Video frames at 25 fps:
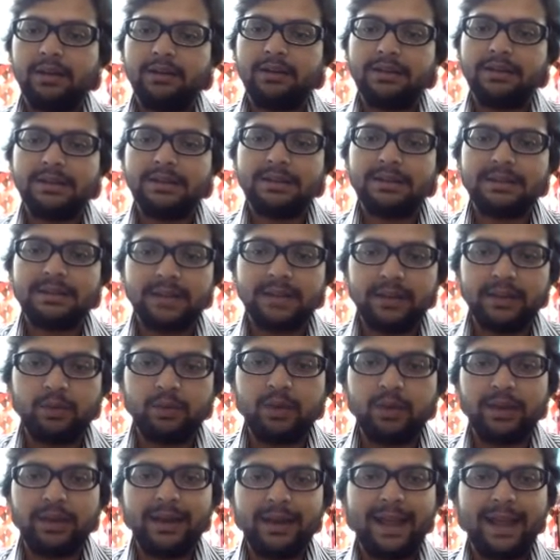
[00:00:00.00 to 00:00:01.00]

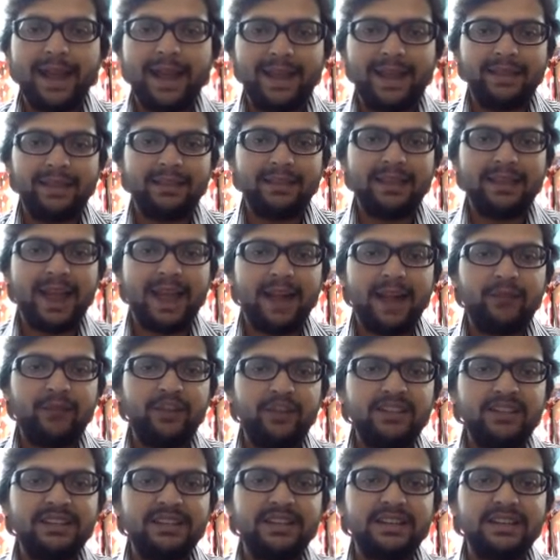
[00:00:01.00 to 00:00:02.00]
server, and that
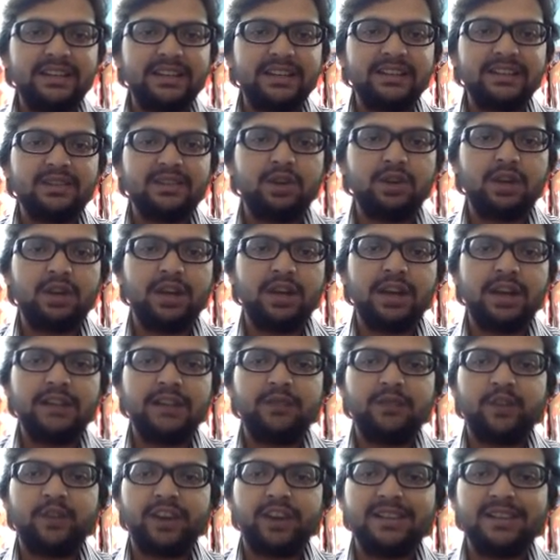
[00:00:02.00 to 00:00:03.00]
facility is called as,
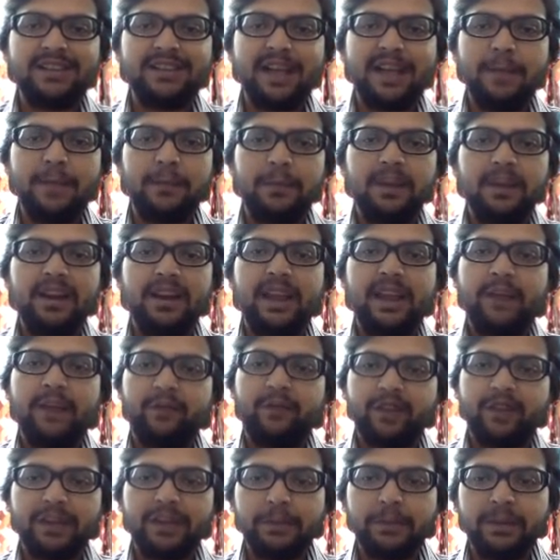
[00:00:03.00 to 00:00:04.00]
for example,
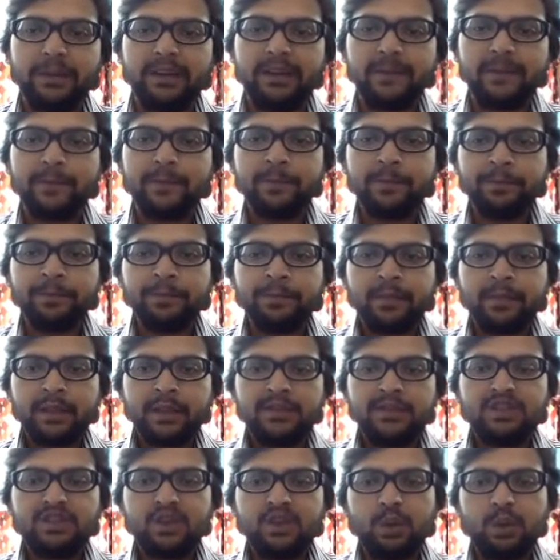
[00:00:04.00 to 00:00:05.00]
FTP.
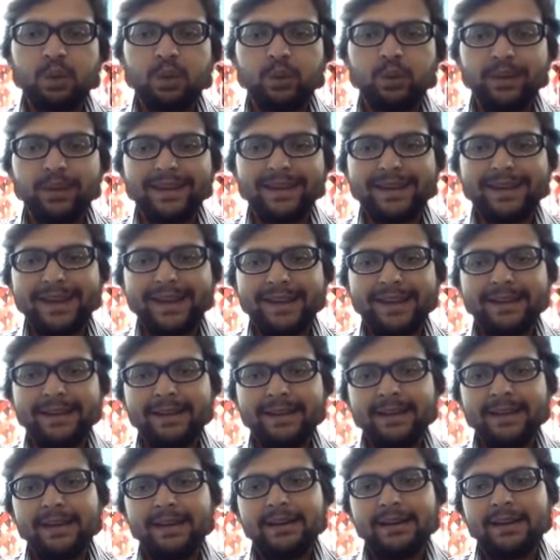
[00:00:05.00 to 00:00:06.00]
So we can
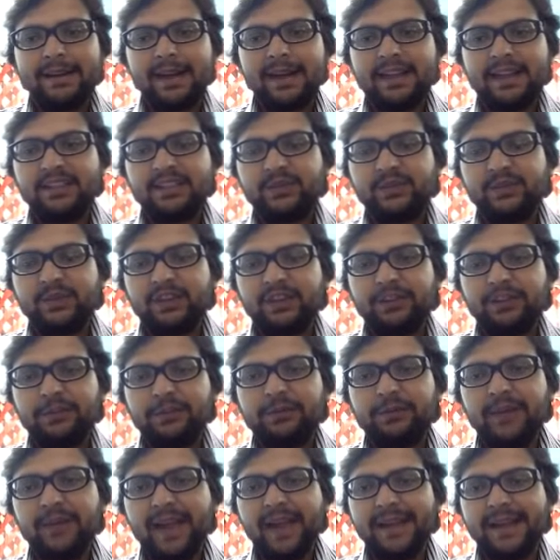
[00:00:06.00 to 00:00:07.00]
transfer
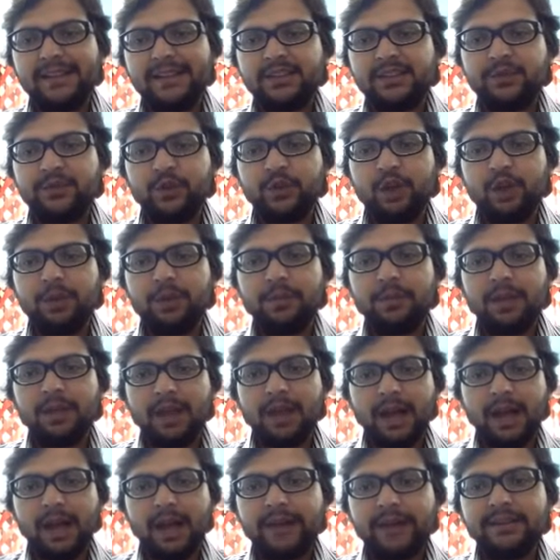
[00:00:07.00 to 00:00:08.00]
files from
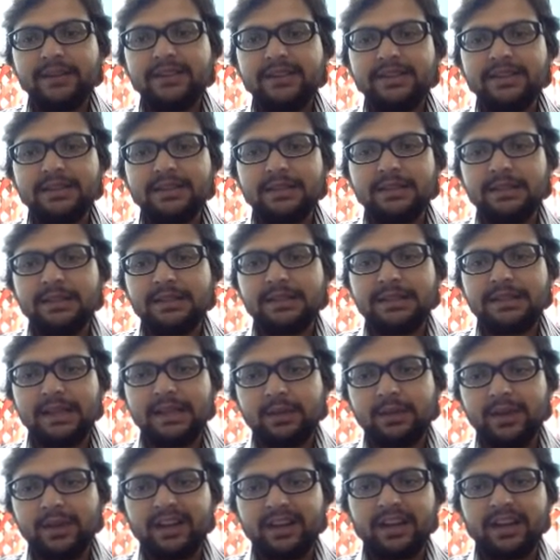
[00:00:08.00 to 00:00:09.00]
our
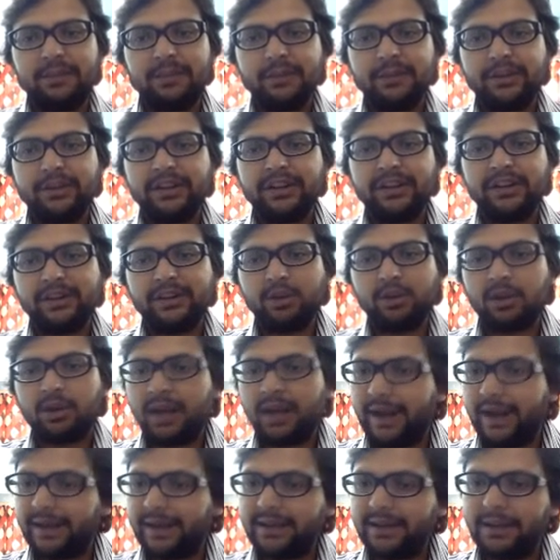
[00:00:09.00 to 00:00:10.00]
server computer to
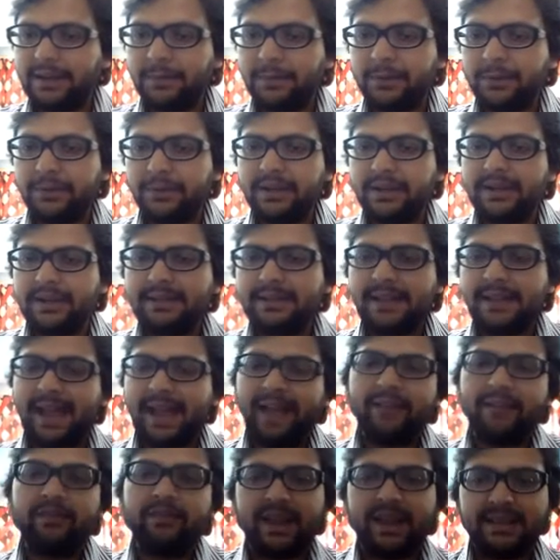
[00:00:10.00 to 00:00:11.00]
client computers
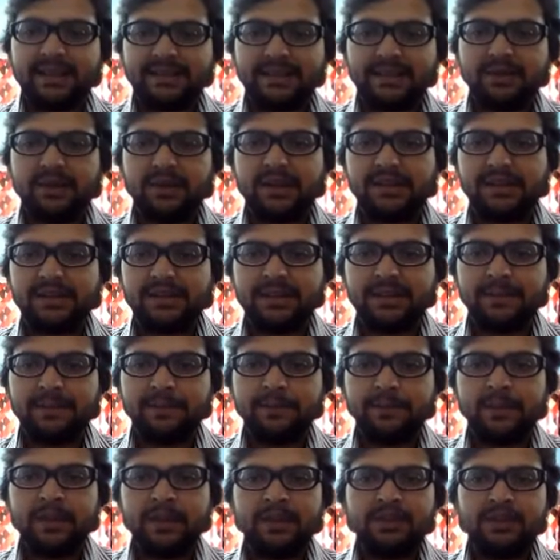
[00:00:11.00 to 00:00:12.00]
and vice versa.
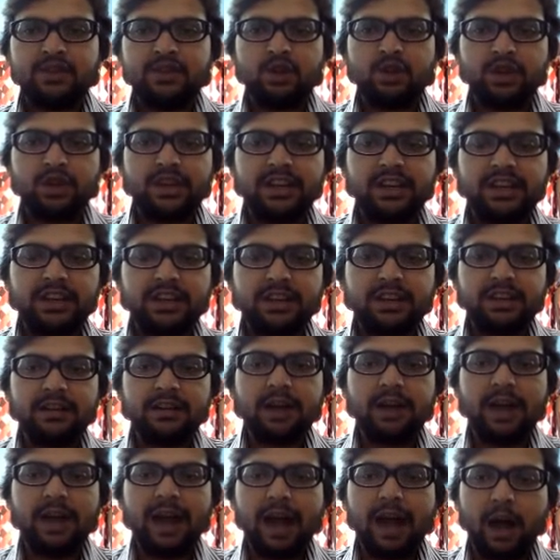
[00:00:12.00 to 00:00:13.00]
So here
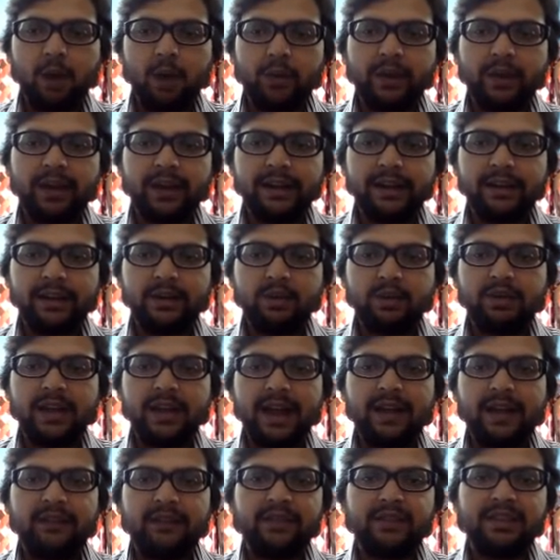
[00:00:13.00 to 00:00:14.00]
how we can do
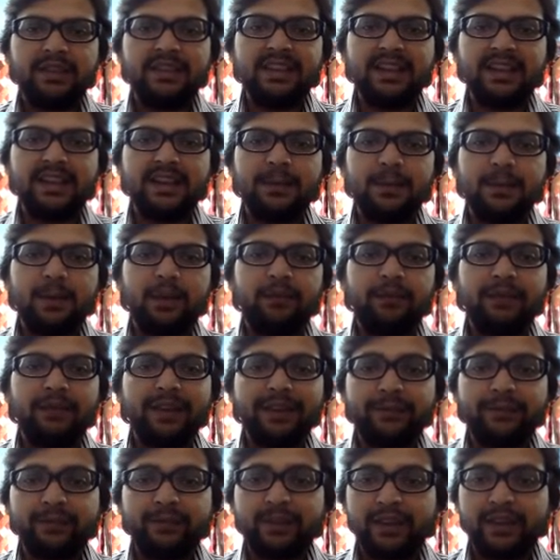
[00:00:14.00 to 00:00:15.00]
that with the help of
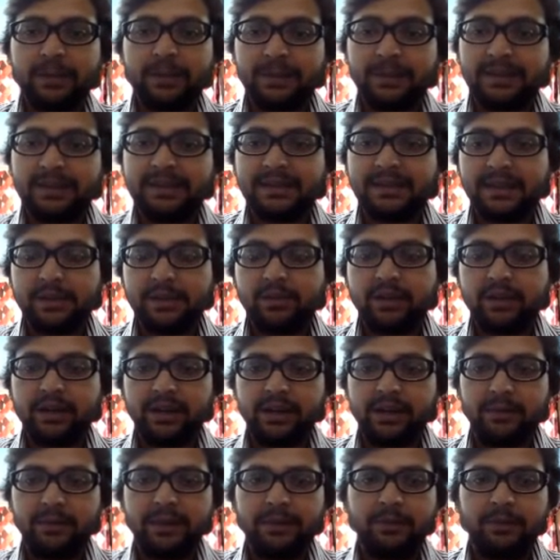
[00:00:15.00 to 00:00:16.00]
FTP server.
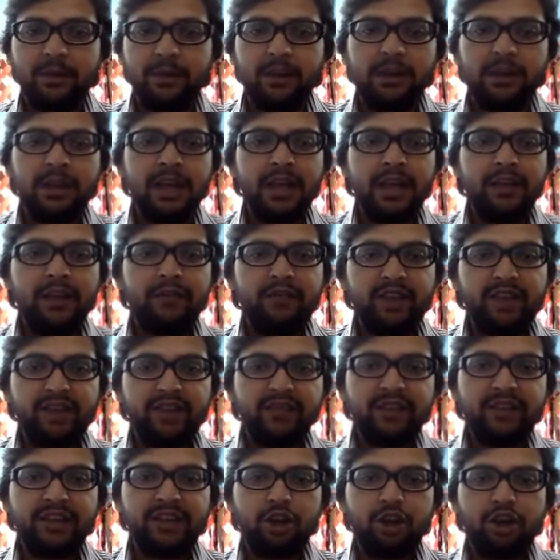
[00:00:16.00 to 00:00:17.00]
Remember,
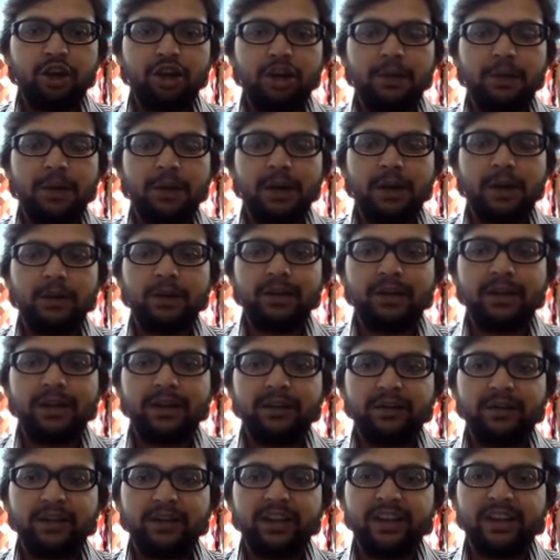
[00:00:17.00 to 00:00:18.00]
when we talk about
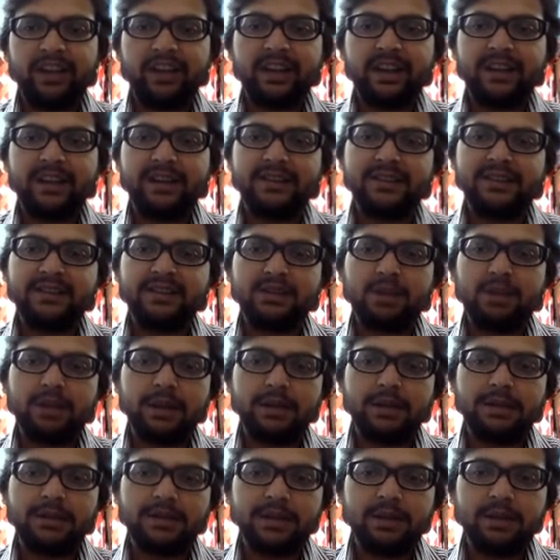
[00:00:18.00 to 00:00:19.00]
configuring and
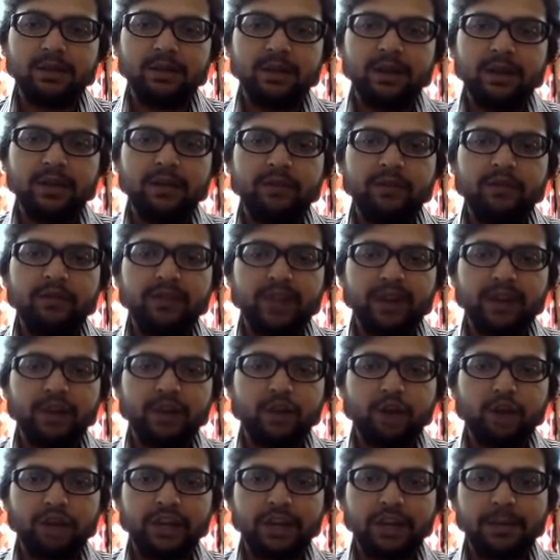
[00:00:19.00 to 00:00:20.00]
installing server, we are
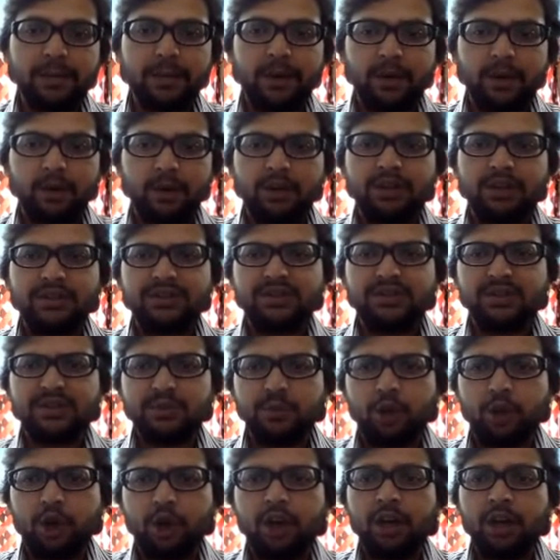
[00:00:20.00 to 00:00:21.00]
talking about
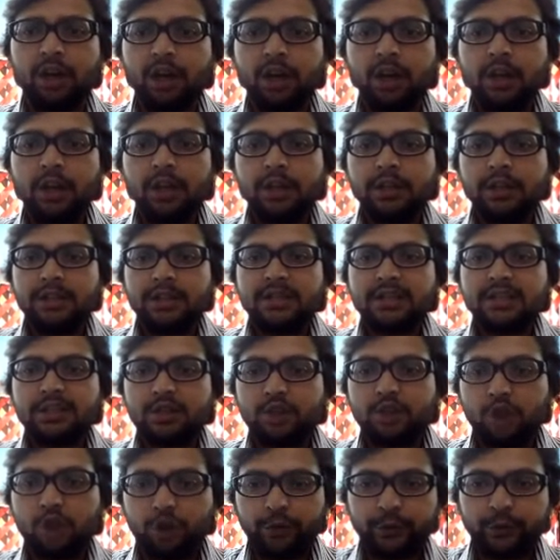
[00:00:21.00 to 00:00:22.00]
small
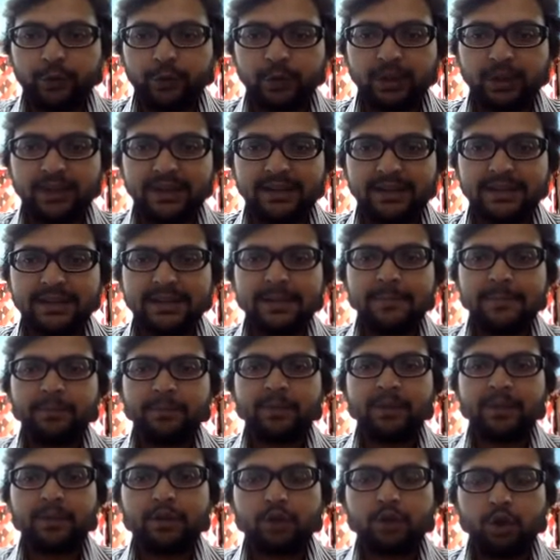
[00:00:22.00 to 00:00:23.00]
softwares
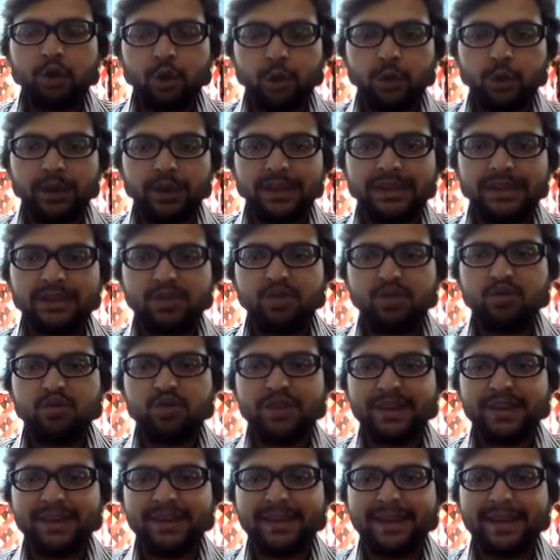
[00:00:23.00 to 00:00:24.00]
through which
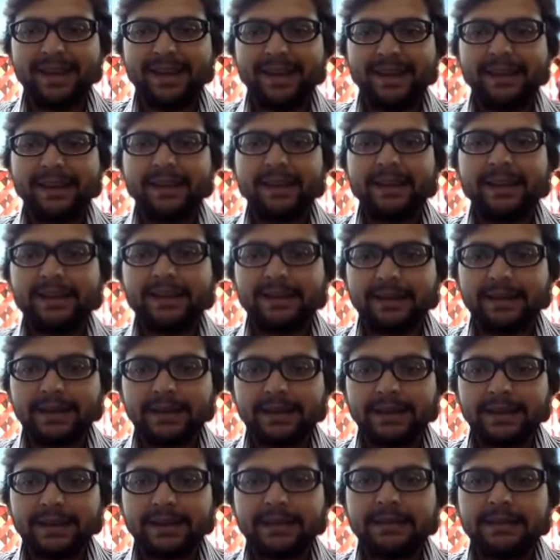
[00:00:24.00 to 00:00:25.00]
we can
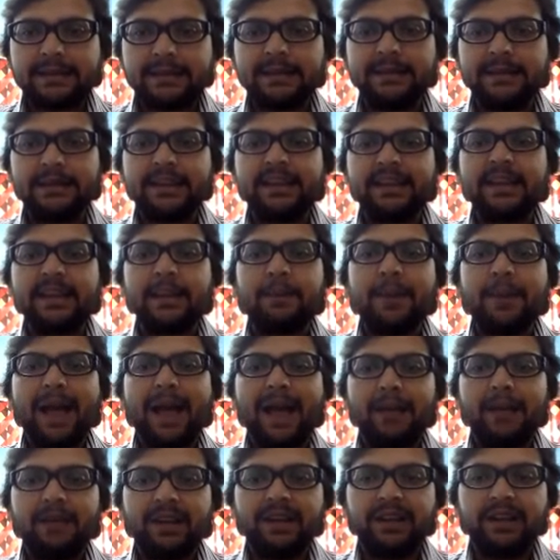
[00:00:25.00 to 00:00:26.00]
increase the
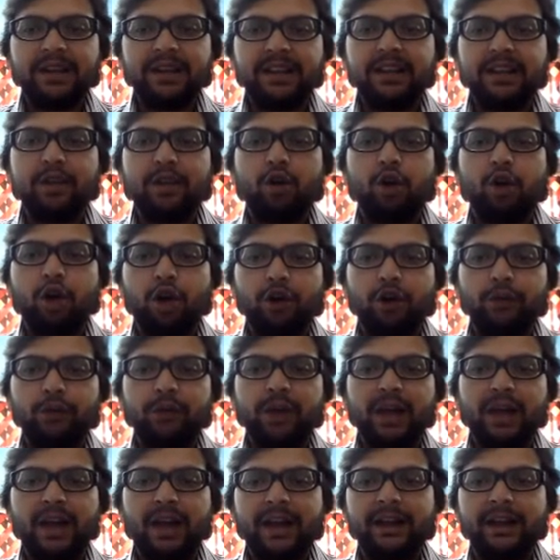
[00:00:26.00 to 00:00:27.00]
capability of
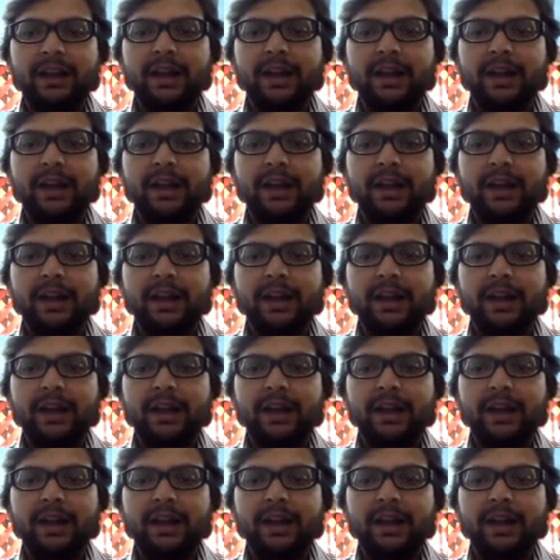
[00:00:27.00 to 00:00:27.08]
our